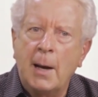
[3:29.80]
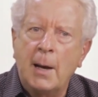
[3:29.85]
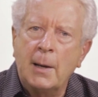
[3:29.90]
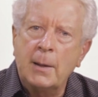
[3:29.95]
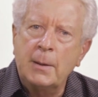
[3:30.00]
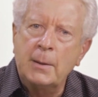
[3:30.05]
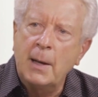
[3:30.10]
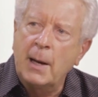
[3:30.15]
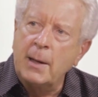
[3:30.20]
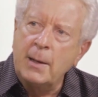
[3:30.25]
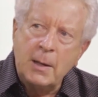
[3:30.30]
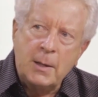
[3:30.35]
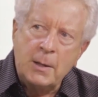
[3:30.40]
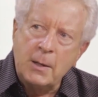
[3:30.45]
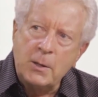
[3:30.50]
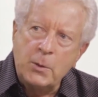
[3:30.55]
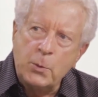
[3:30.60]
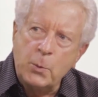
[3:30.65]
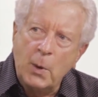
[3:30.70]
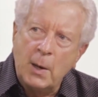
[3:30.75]
And it
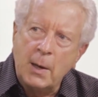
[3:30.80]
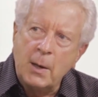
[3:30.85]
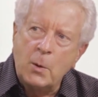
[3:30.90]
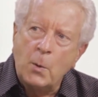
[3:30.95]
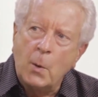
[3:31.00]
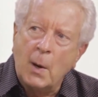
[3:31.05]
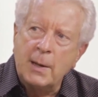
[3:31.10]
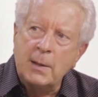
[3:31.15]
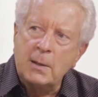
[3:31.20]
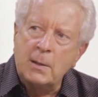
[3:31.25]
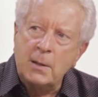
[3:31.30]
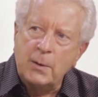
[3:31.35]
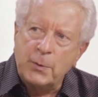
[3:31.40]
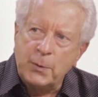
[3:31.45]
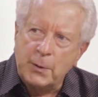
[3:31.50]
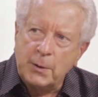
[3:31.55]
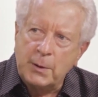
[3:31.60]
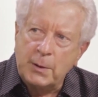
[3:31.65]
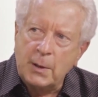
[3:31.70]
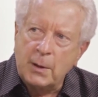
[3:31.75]
is really quite
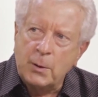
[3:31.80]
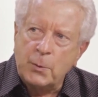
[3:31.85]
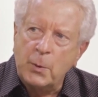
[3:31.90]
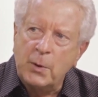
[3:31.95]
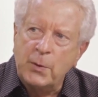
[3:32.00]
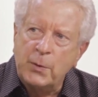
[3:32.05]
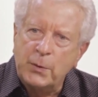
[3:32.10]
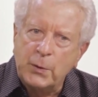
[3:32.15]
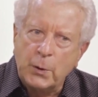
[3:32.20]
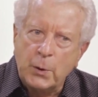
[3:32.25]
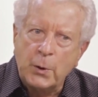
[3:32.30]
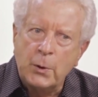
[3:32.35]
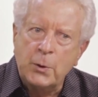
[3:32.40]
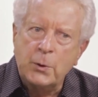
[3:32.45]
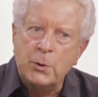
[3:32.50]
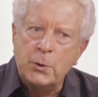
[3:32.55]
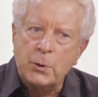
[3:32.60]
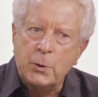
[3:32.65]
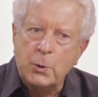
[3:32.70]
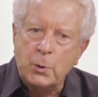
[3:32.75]
different. It
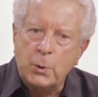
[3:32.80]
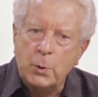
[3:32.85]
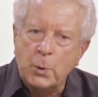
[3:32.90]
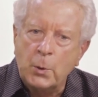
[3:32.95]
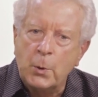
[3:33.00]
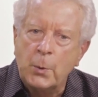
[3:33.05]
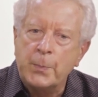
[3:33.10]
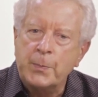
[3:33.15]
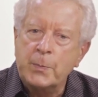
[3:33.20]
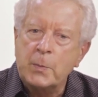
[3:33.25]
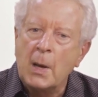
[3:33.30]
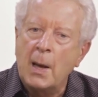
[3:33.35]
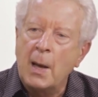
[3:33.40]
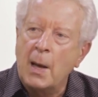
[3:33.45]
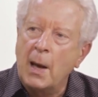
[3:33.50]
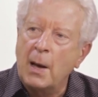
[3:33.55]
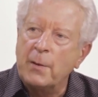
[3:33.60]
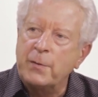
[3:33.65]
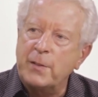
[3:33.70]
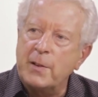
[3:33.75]
refers to
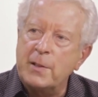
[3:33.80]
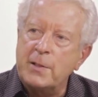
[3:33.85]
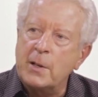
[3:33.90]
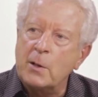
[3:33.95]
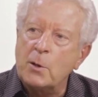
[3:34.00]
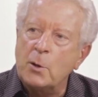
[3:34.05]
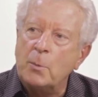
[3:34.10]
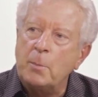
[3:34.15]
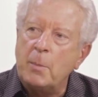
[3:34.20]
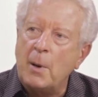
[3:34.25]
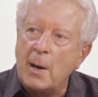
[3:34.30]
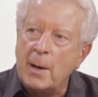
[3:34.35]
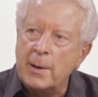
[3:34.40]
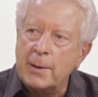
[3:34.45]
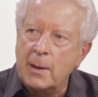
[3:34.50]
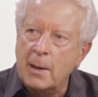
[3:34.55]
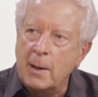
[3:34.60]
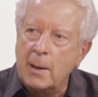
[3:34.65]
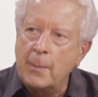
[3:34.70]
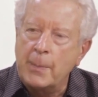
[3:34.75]
a physical
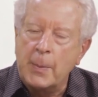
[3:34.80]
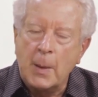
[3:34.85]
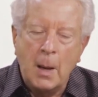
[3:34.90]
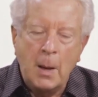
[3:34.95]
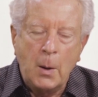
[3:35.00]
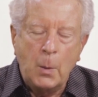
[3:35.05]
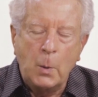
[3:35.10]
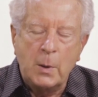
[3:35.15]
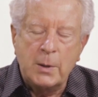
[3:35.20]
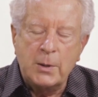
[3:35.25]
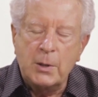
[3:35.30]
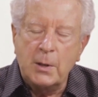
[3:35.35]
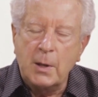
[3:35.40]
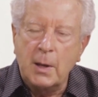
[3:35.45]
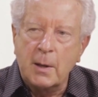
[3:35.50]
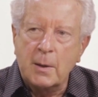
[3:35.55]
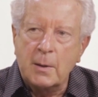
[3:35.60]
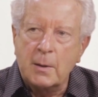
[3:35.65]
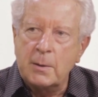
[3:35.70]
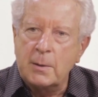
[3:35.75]
body which
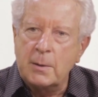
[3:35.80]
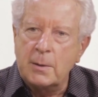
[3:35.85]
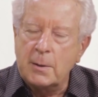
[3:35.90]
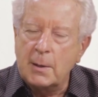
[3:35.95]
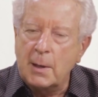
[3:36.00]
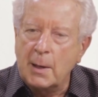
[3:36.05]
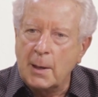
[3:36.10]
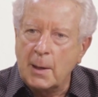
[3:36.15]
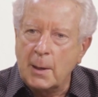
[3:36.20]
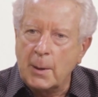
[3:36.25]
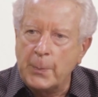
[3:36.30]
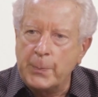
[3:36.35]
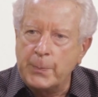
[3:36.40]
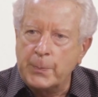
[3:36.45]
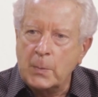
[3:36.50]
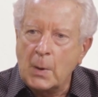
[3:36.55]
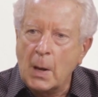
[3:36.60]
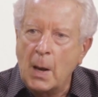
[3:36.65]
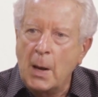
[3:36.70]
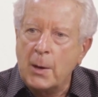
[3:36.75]
is
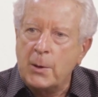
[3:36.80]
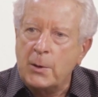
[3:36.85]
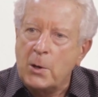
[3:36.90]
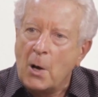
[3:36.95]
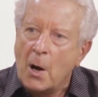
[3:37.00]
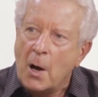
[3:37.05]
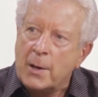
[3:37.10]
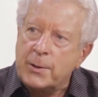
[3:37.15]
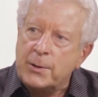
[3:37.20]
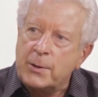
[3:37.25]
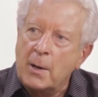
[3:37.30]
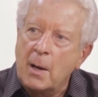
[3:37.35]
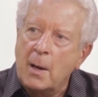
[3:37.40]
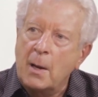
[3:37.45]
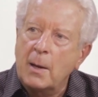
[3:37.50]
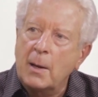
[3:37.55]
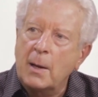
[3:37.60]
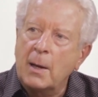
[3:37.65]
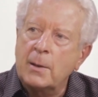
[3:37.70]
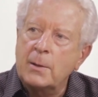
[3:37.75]
not
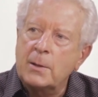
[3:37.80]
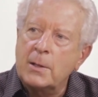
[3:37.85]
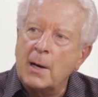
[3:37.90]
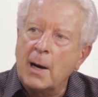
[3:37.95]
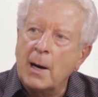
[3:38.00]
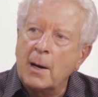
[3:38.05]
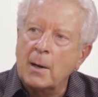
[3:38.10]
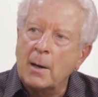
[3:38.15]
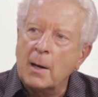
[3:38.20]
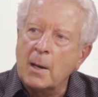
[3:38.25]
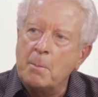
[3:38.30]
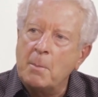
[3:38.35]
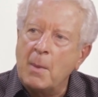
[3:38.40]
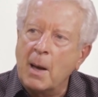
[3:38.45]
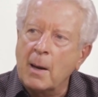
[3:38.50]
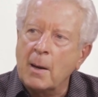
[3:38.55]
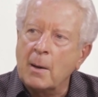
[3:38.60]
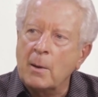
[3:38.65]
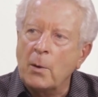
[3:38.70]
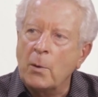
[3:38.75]
entirely
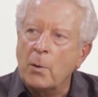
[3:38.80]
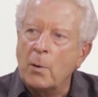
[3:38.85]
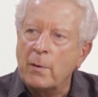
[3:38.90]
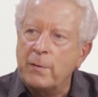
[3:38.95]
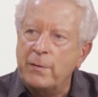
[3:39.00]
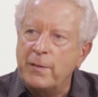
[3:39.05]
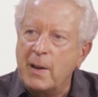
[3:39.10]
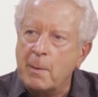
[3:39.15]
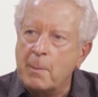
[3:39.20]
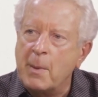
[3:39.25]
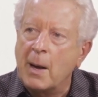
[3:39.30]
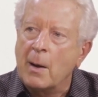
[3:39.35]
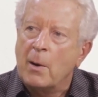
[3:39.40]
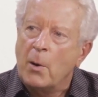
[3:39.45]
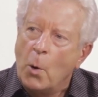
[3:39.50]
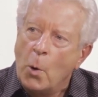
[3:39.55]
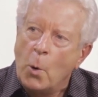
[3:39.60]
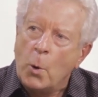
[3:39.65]
male or female,